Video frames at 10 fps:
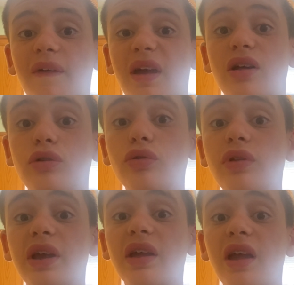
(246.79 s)

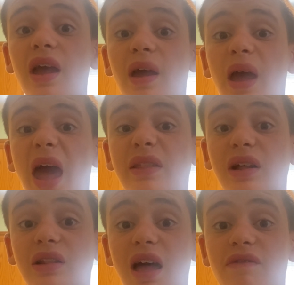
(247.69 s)
including an
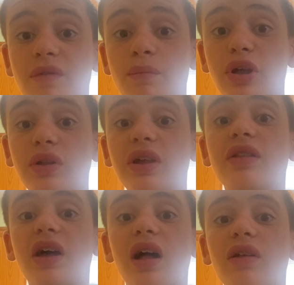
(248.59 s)
$11 million
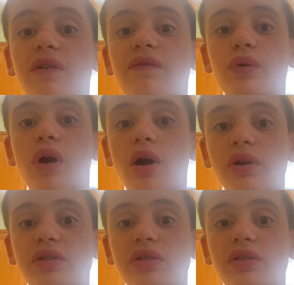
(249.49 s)
Ferrari